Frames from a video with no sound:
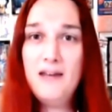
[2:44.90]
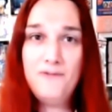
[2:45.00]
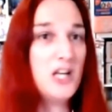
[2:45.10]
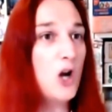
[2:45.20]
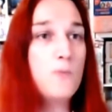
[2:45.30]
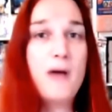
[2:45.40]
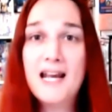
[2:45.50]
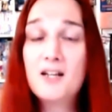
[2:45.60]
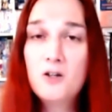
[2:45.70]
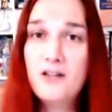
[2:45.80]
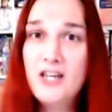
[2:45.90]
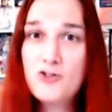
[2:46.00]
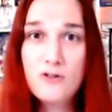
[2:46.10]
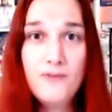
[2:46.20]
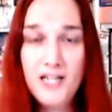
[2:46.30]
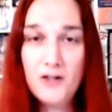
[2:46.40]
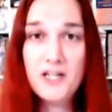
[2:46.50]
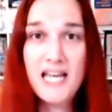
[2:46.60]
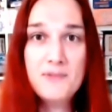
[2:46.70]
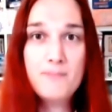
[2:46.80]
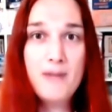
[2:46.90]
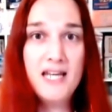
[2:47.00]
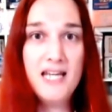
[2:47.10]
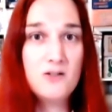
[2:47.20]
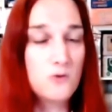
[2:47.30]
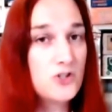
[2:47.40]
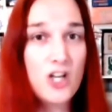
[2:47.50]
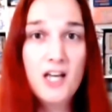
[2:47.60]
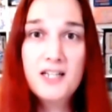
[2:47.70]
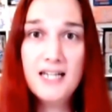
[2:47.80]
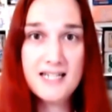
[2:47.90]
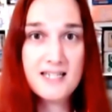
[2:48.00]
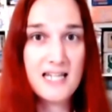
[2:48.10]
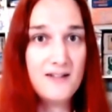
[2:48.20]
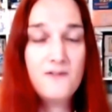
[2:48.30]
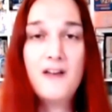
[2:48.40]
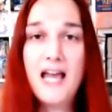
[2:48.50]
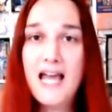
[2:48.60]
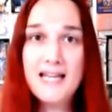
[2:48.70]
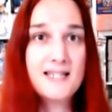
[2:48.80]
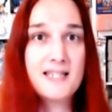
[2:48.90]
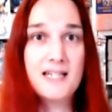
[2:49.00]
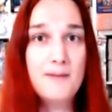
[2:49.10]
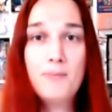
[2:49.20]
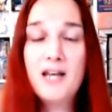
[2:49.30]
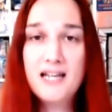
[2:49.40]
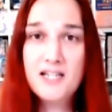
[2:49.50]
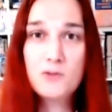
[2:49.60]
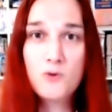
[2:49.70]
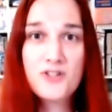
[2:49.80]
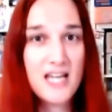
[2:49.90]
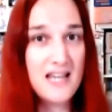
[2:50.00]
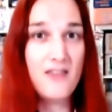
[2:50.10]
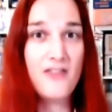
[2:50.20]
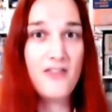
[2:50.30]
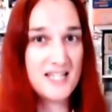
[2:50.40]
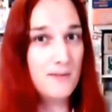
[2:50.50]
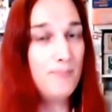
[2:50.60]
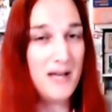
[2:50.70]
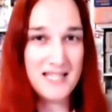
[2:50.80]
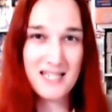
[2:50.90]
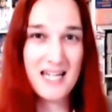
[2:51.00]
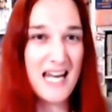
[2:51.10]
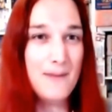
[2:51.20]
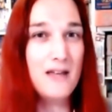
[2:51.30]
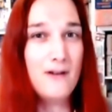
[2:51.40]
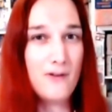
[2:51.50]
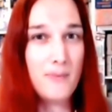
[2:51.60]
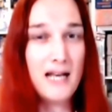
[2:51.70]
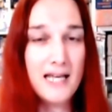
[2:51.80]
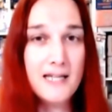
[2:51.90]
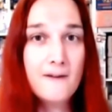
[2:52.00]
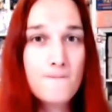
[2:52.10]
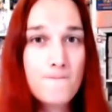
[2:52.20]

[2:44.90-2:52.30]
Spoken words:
if you go back and look at the history of video games, many sort of journalists and fans and players will say that that's the best game they've ever played.